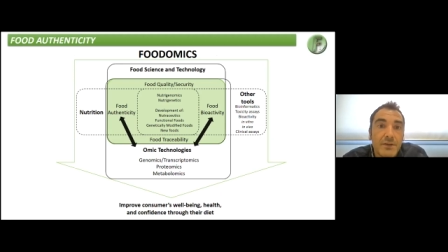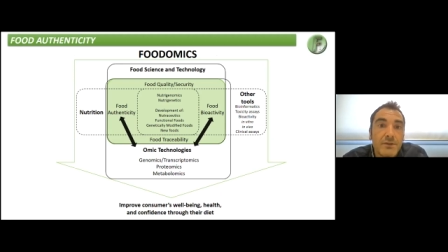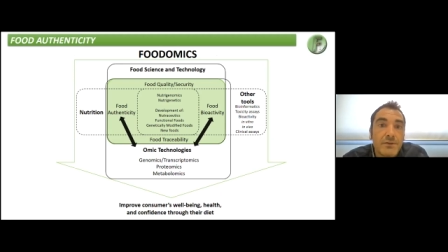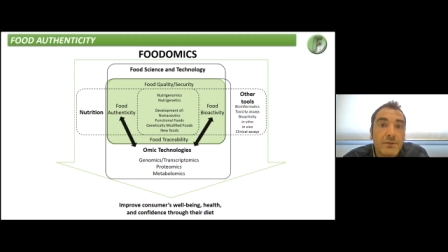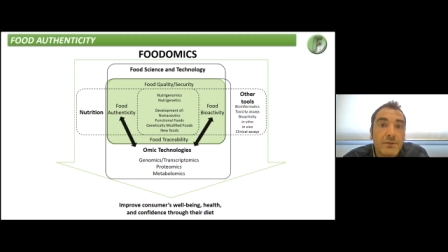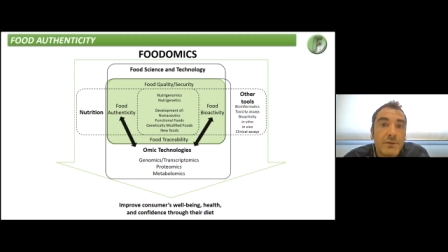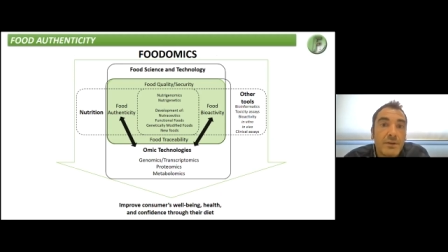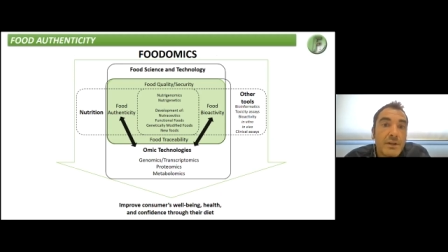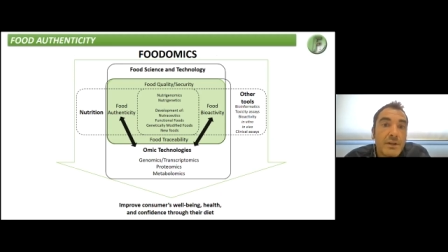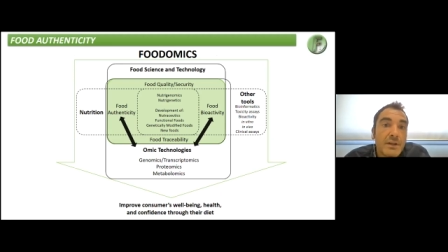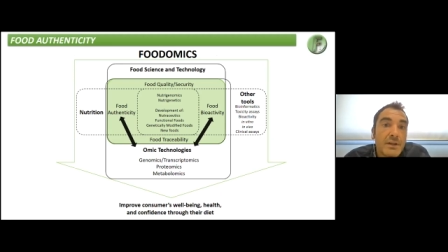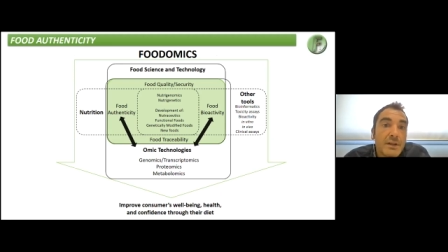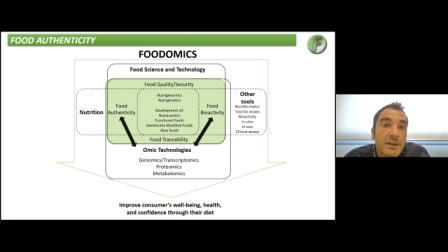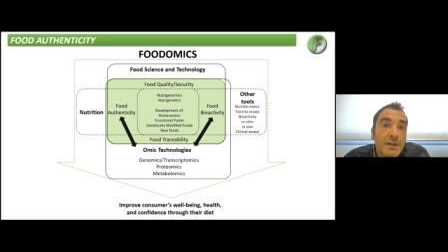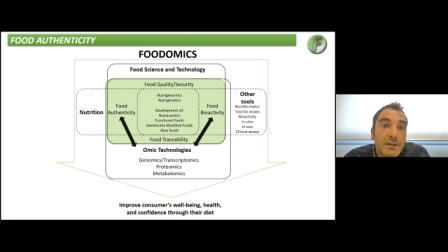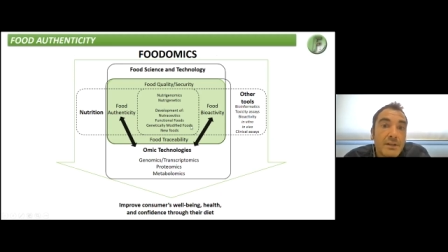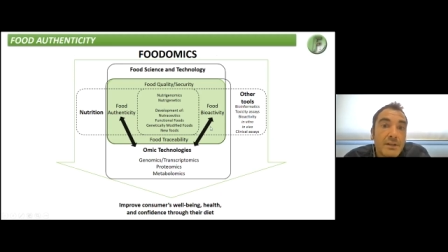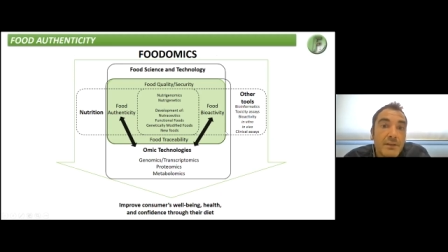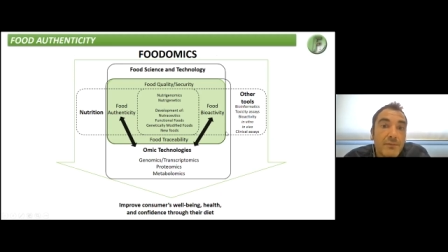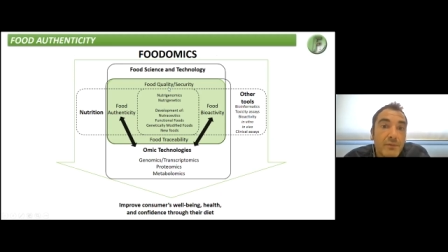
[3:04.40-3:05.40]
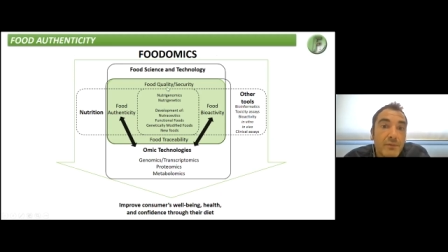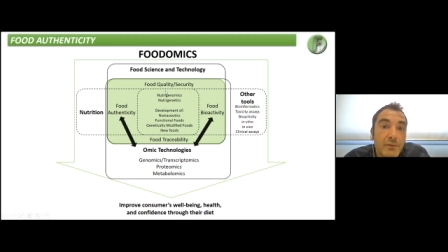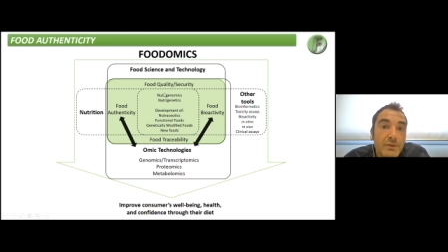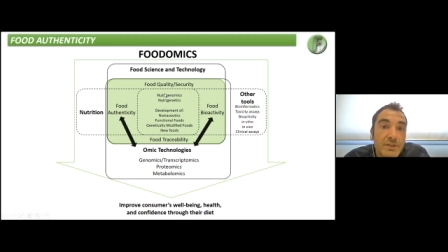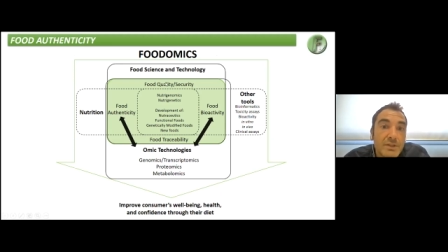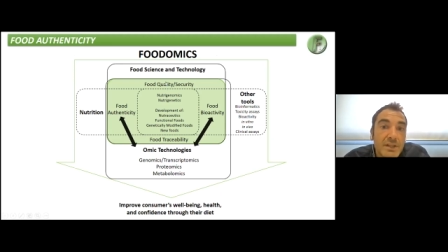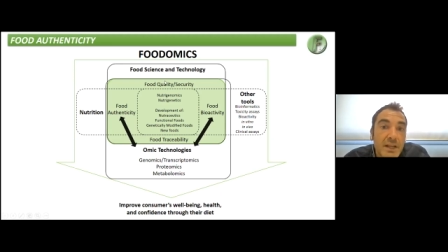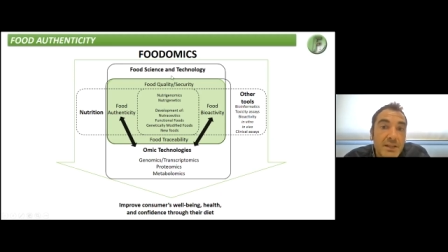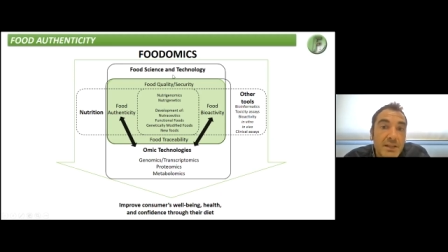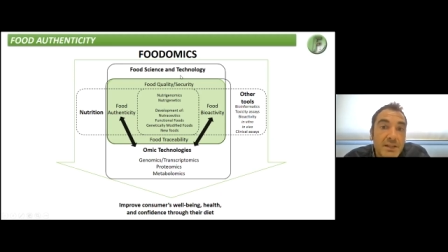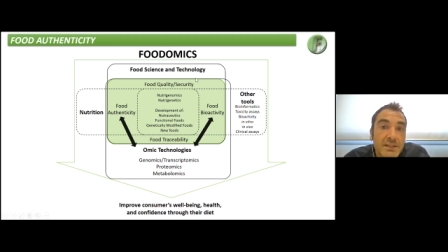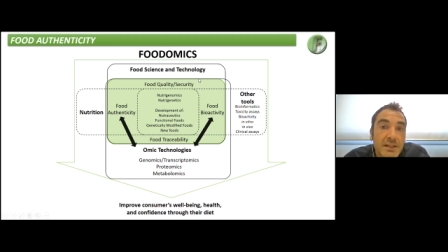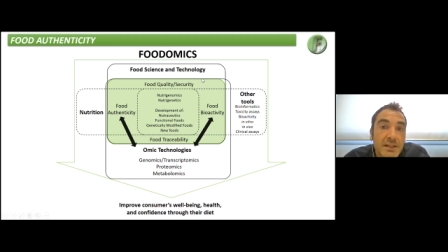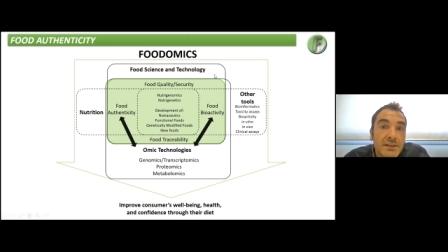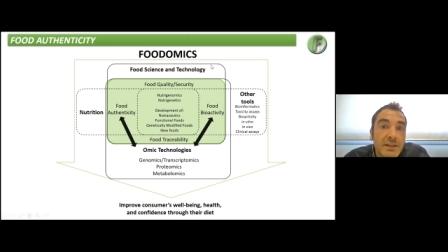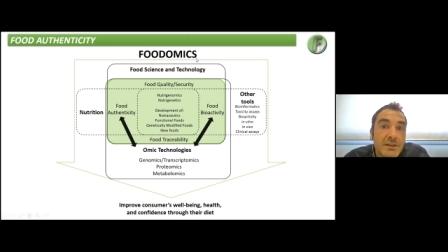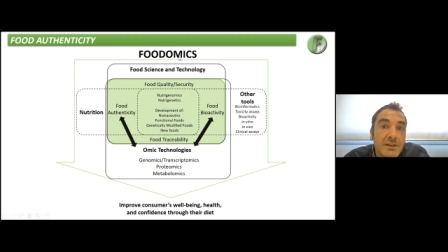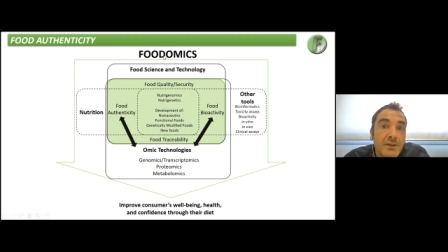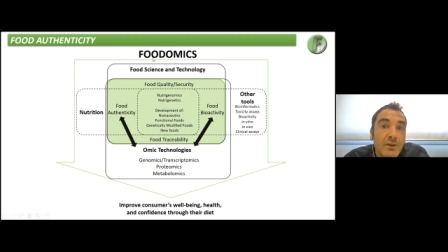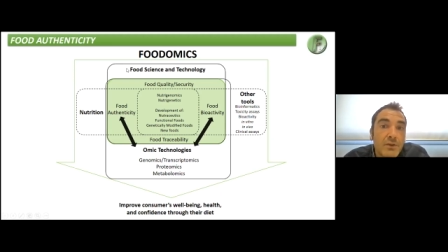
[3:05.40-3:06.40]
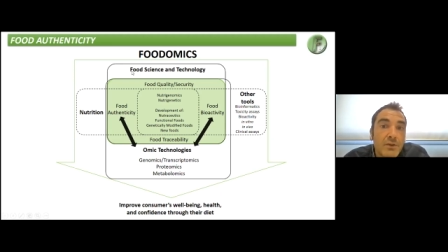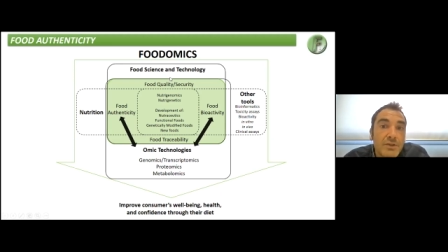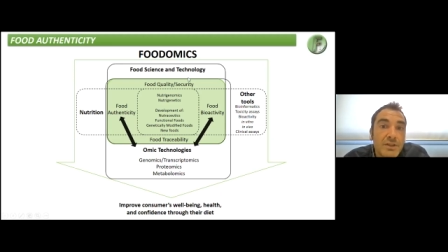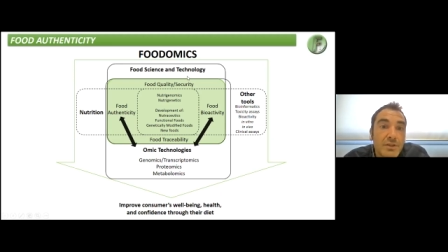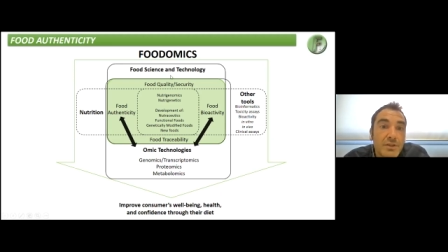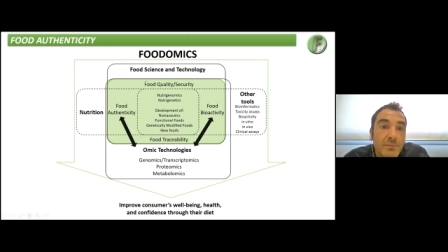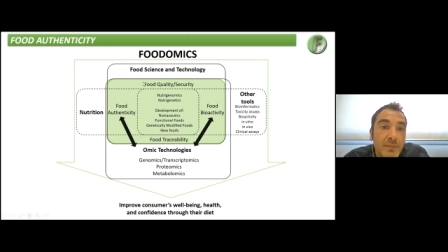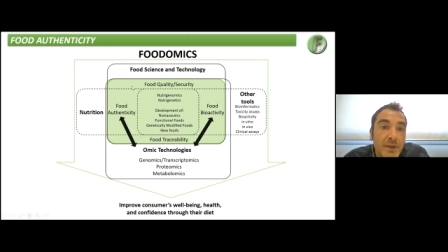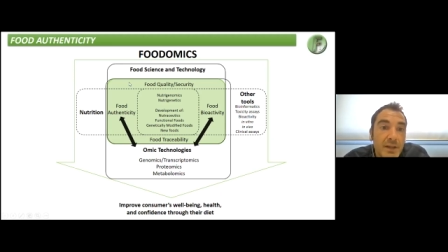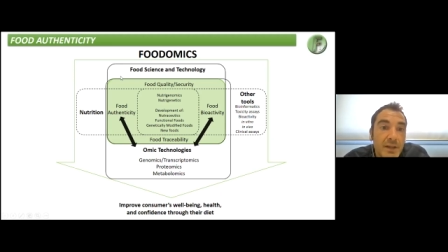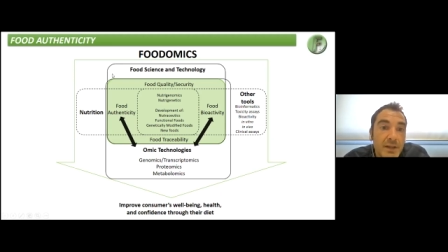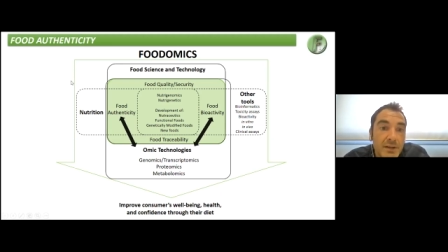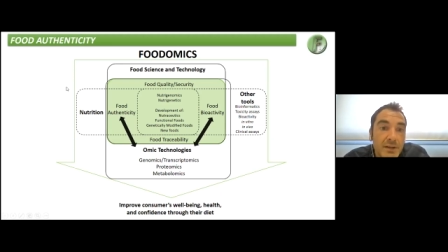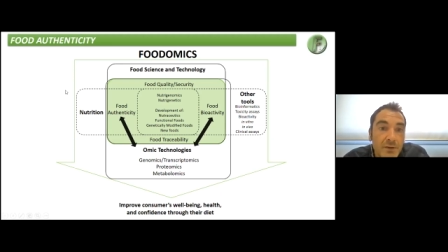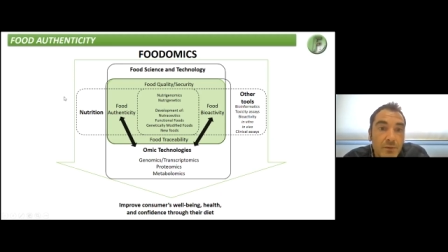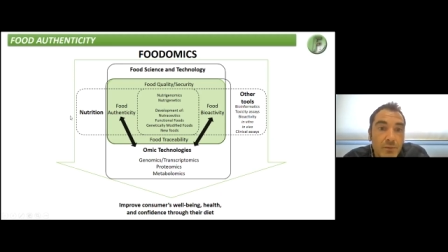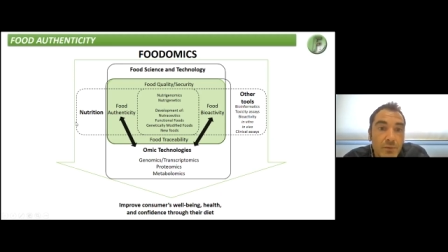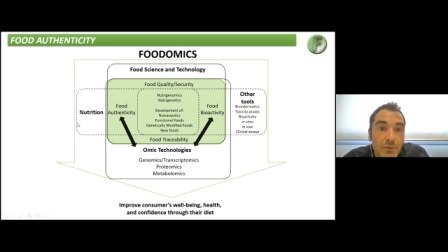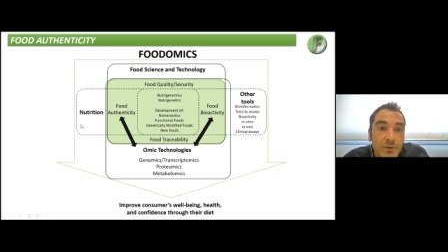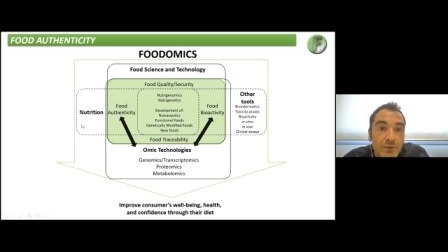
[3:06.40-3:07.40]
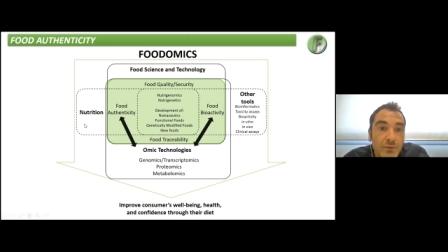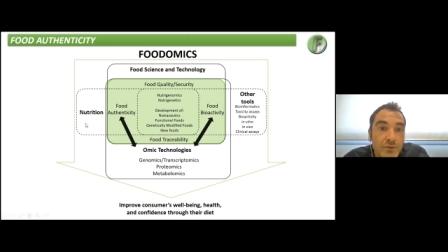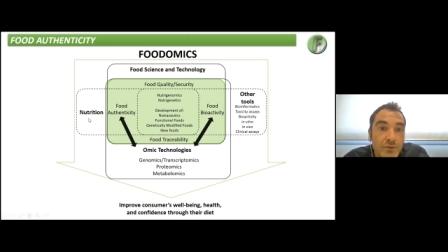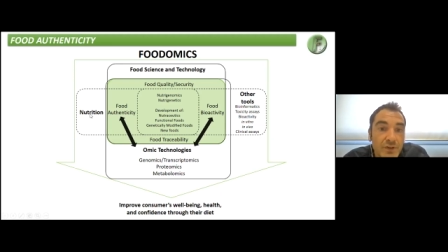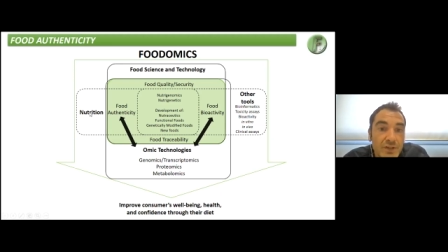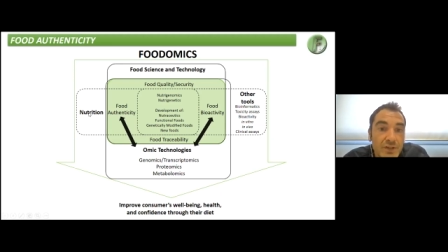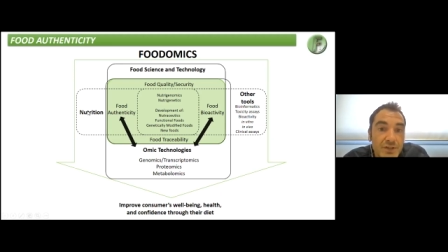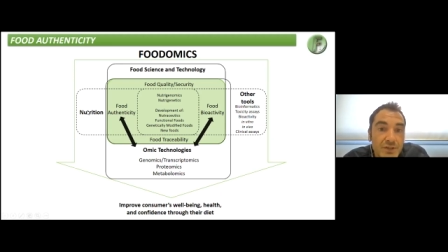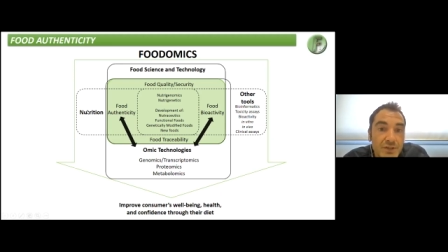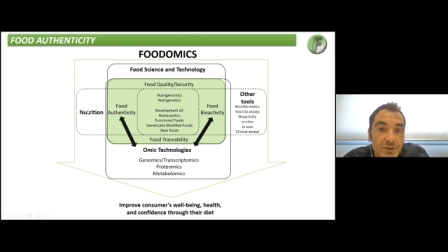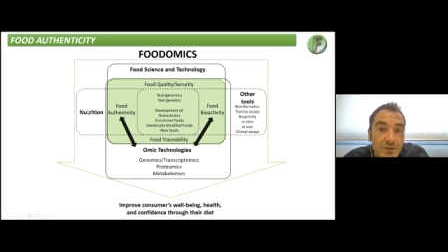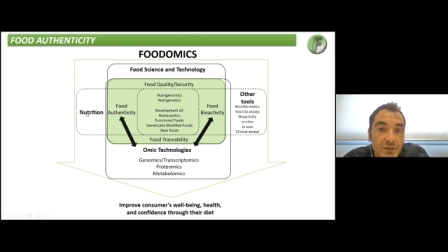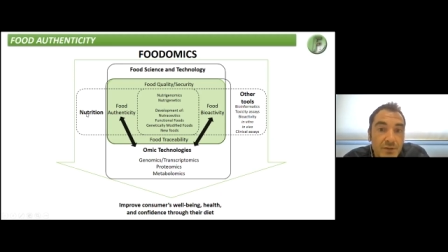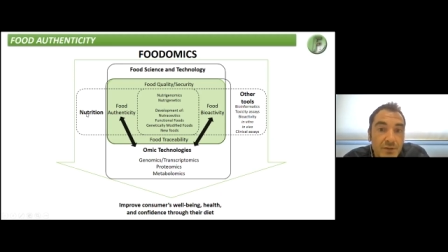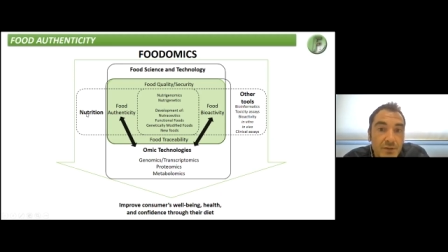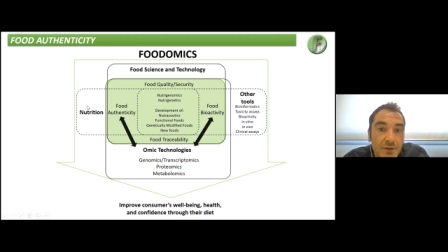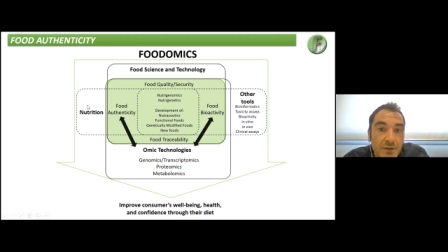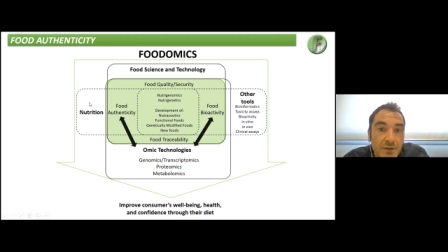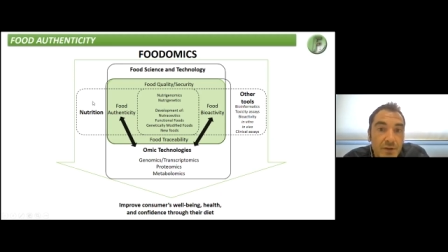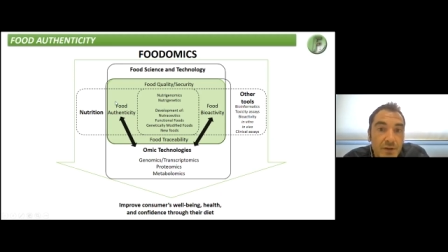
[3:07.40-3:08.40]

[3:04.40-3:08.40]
figure, the food science and technology domain with nutrition,